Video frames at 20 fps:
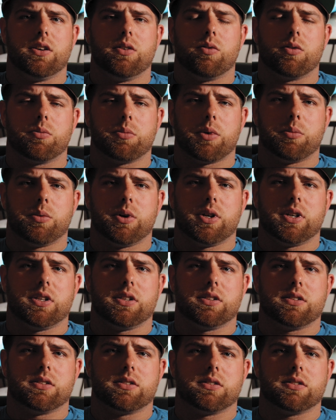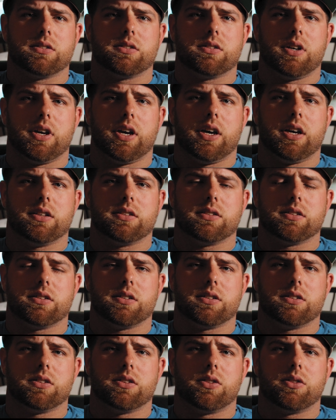One of my buddies has
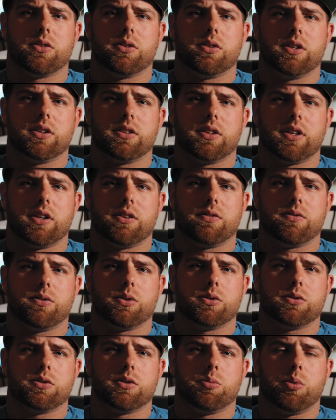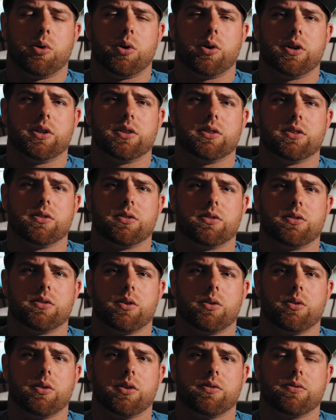a 30th anniversary party they're
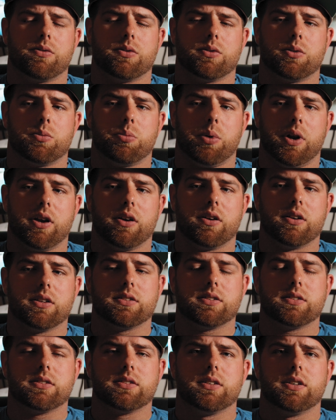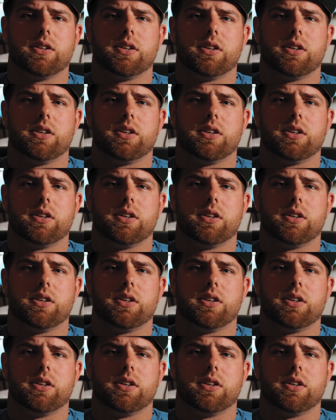throwing for their parents.